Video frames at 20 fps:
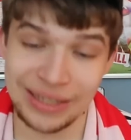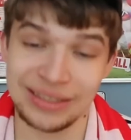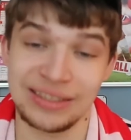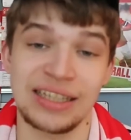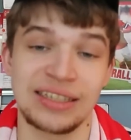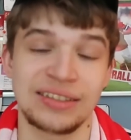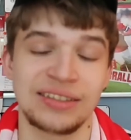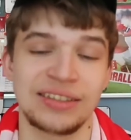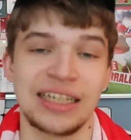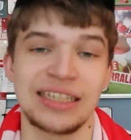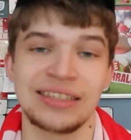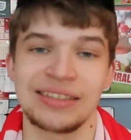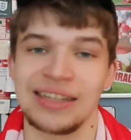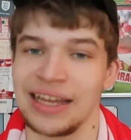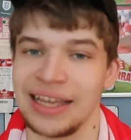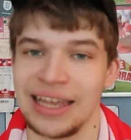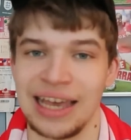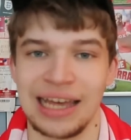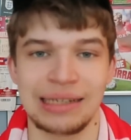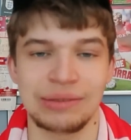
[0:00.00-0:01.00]
into this season,
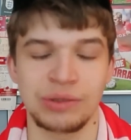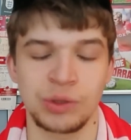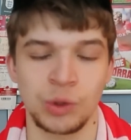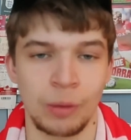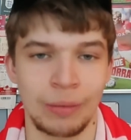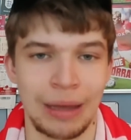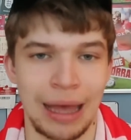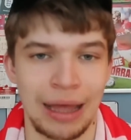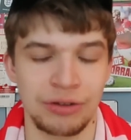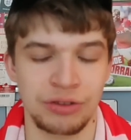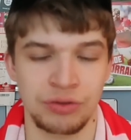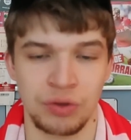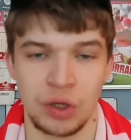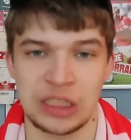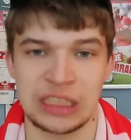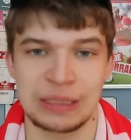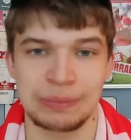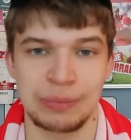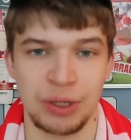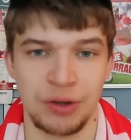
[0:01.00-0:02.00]
again, it was all about
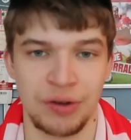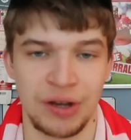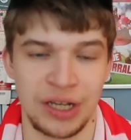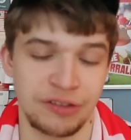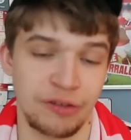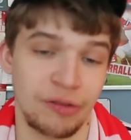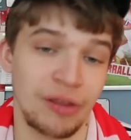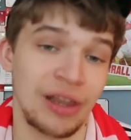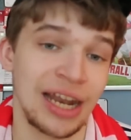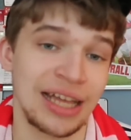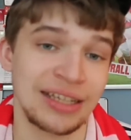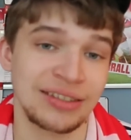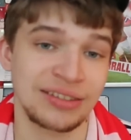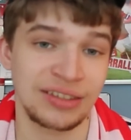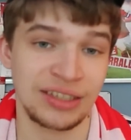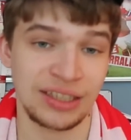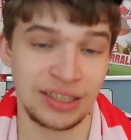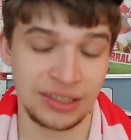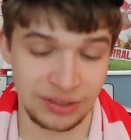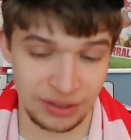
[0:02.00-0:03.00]
trying to progress from the last
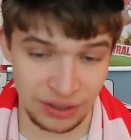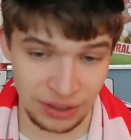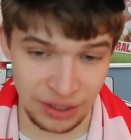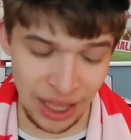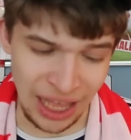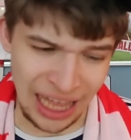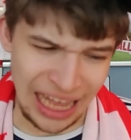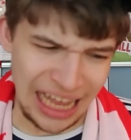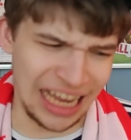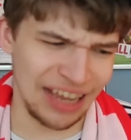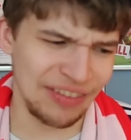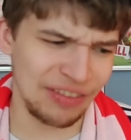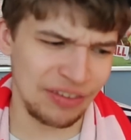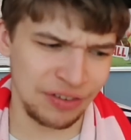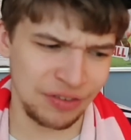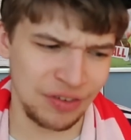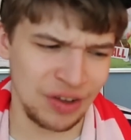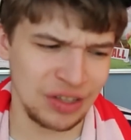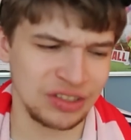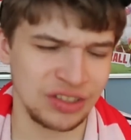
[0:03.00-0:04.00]
season, and the
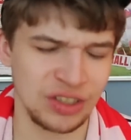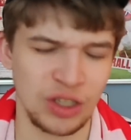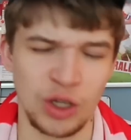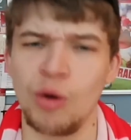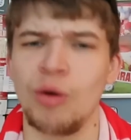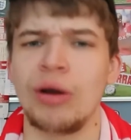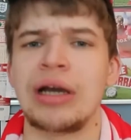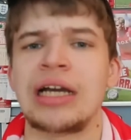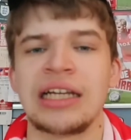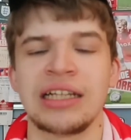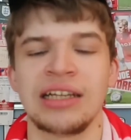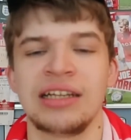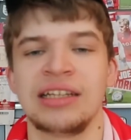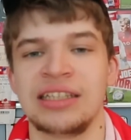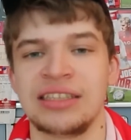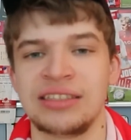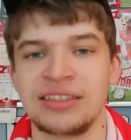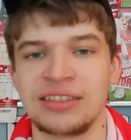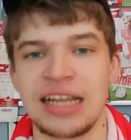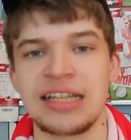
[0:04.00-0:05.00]
fans could quite
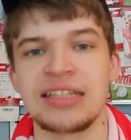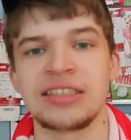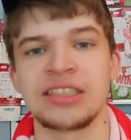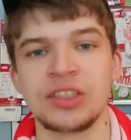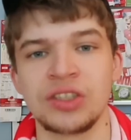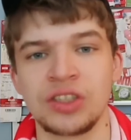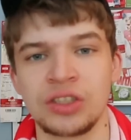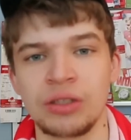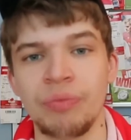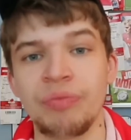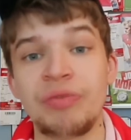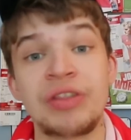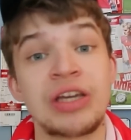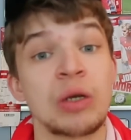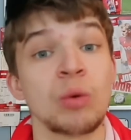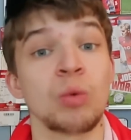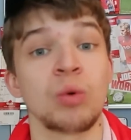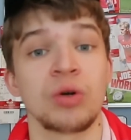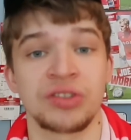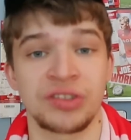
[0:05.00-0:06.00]
clearly sense that
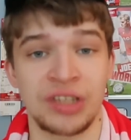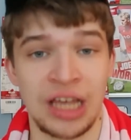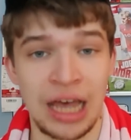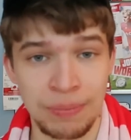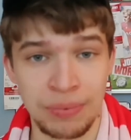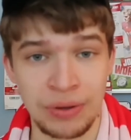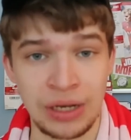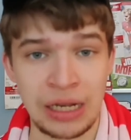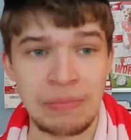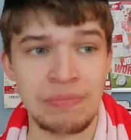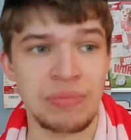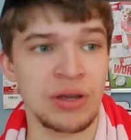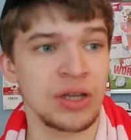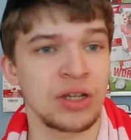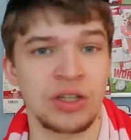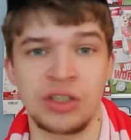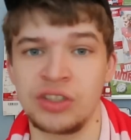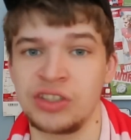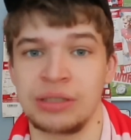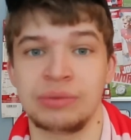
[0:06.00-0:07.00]
something was happening
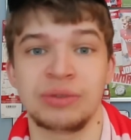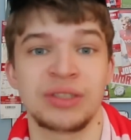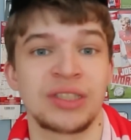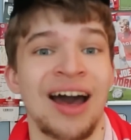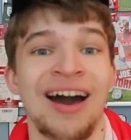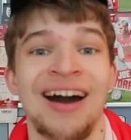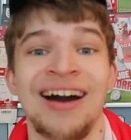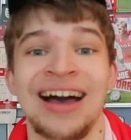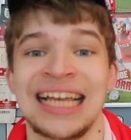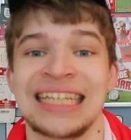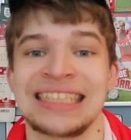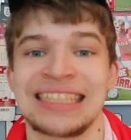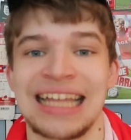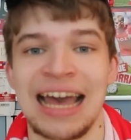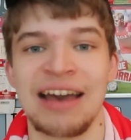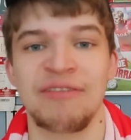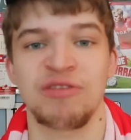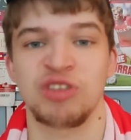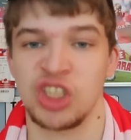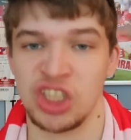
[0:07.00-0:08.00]
because it was the highest
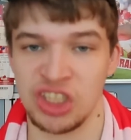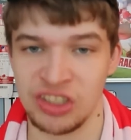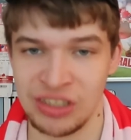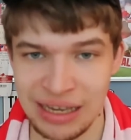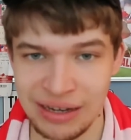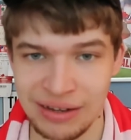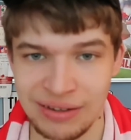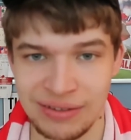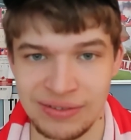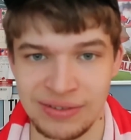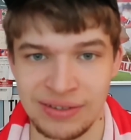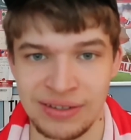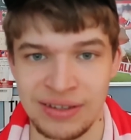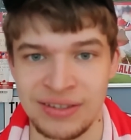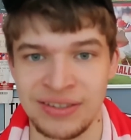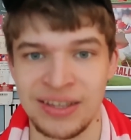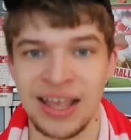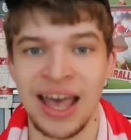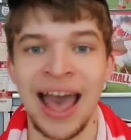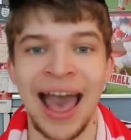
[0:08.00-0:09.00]
average
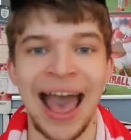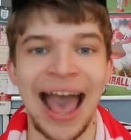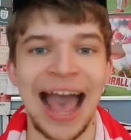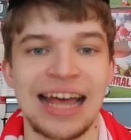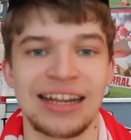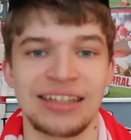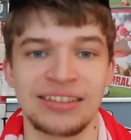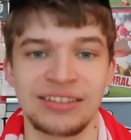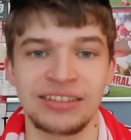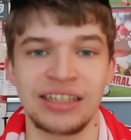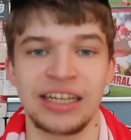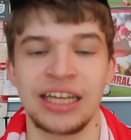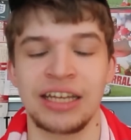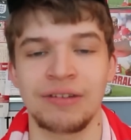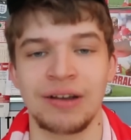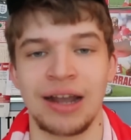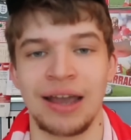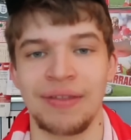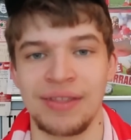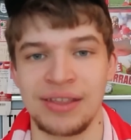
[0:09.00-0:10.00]
attendances at a City
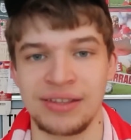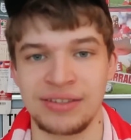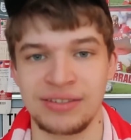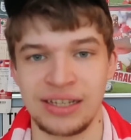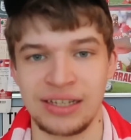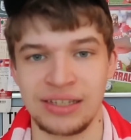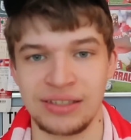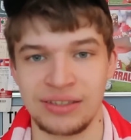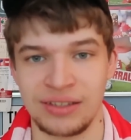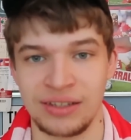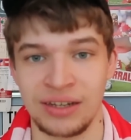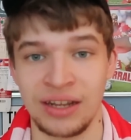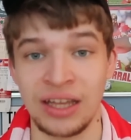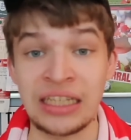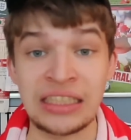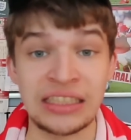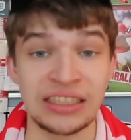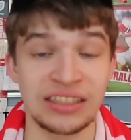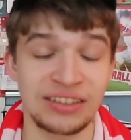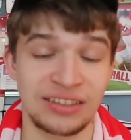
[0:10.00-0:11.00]
ground this season
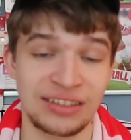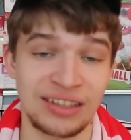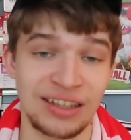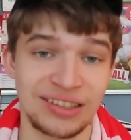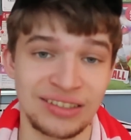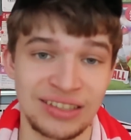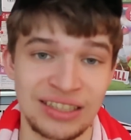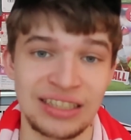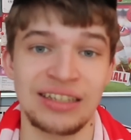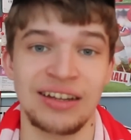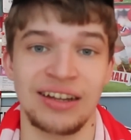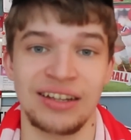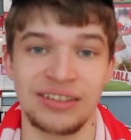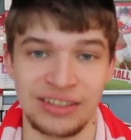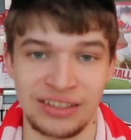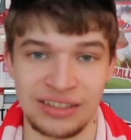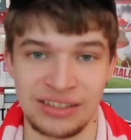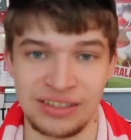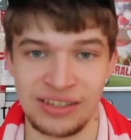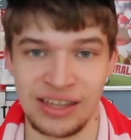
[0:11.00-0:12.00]
since
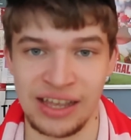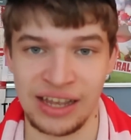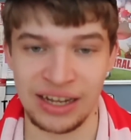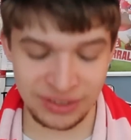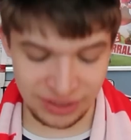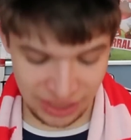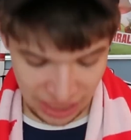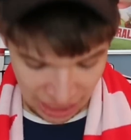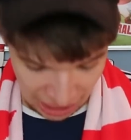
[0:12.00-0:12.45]
1996.